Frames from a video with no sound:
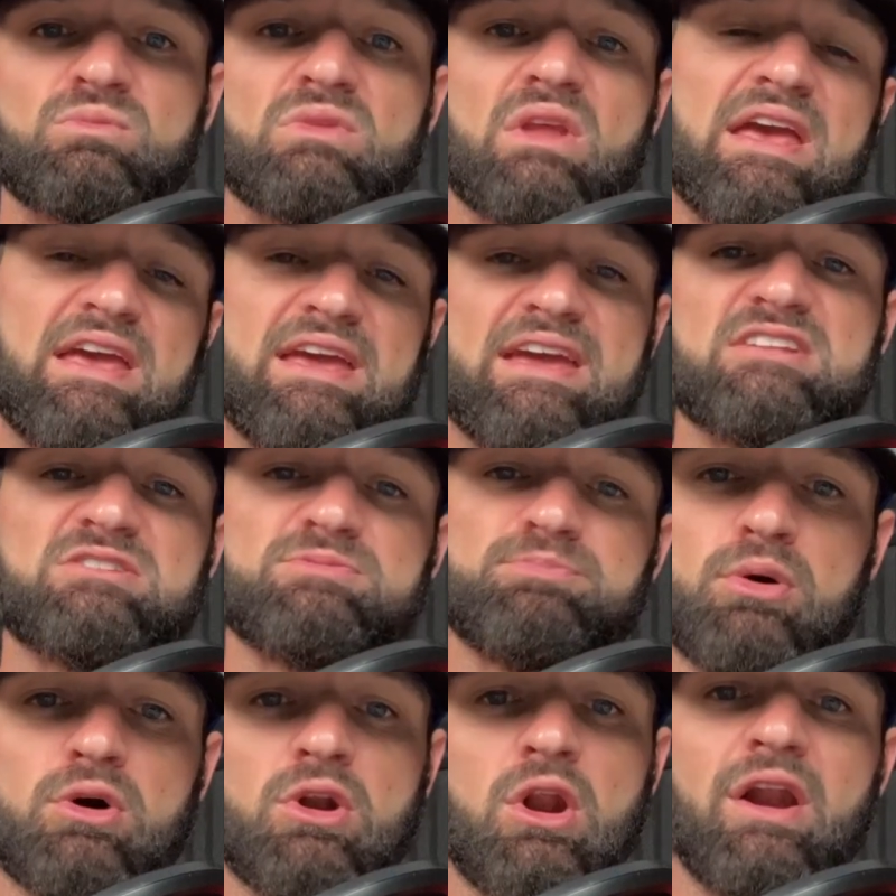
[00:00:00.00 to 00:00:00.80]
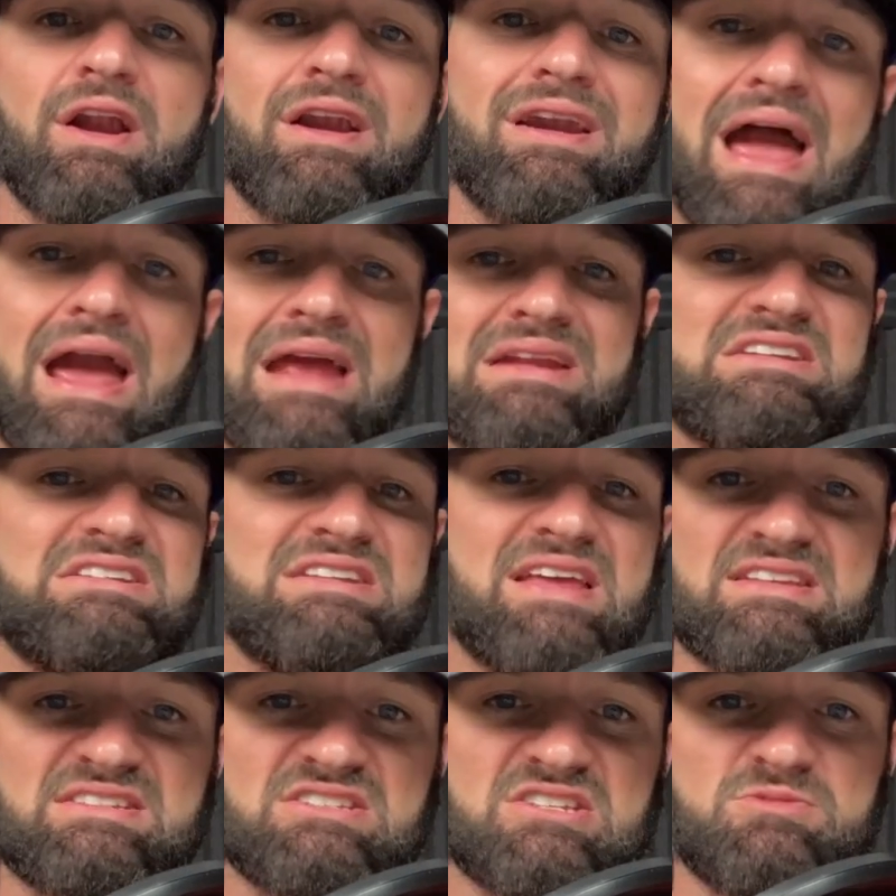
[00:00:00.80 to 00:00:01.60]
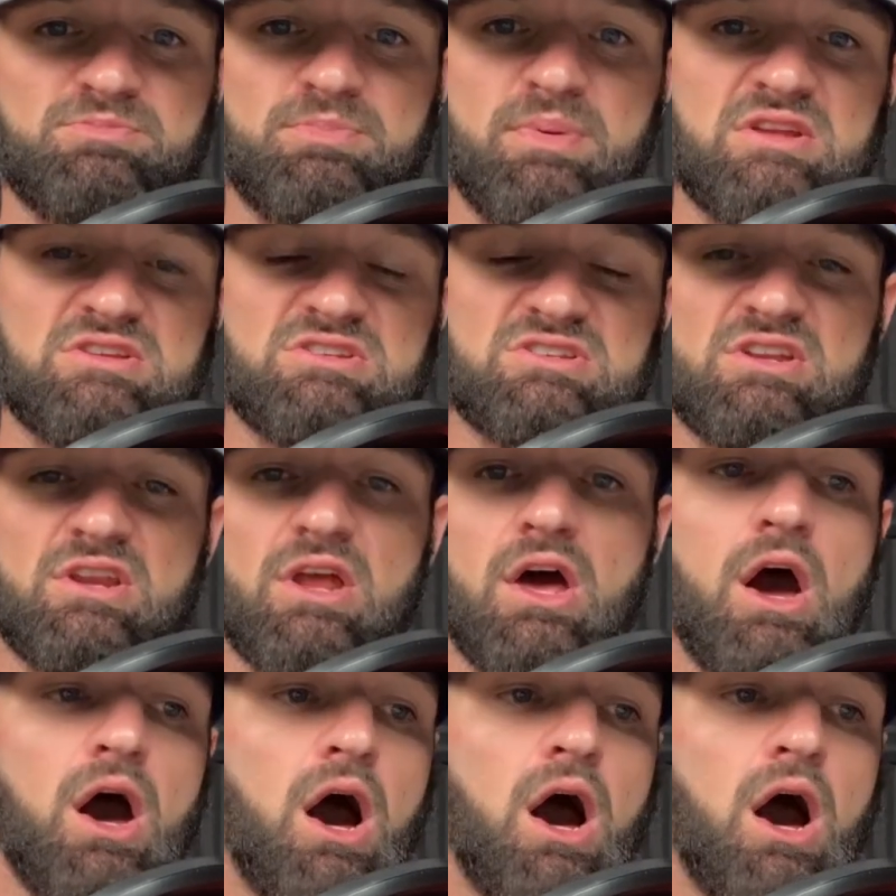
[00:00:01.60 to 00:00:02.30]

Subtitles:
he gets put on a 90-day suspension,